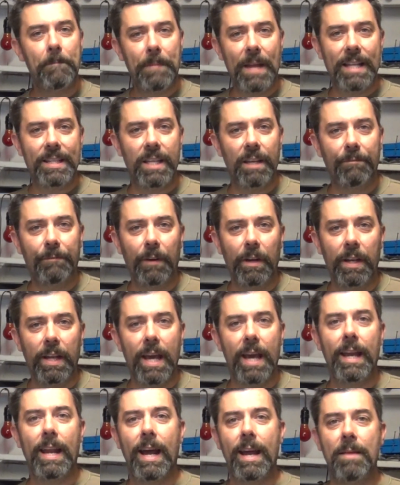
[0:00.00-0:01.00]
That's it for
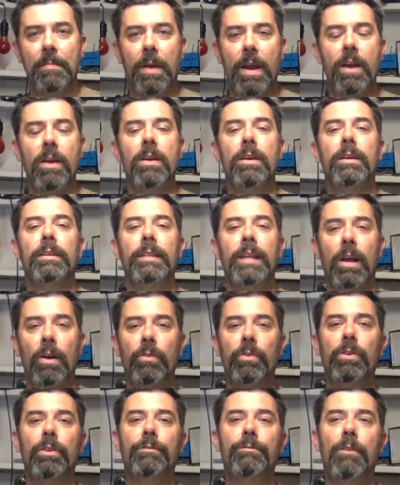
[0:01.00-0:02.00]
tonight. I am Eric, the
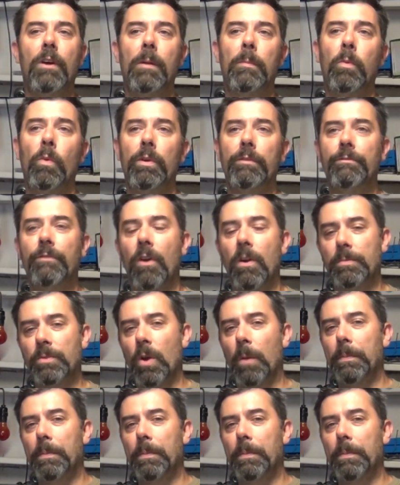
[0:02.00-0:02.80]
owner of Farpoint Farms.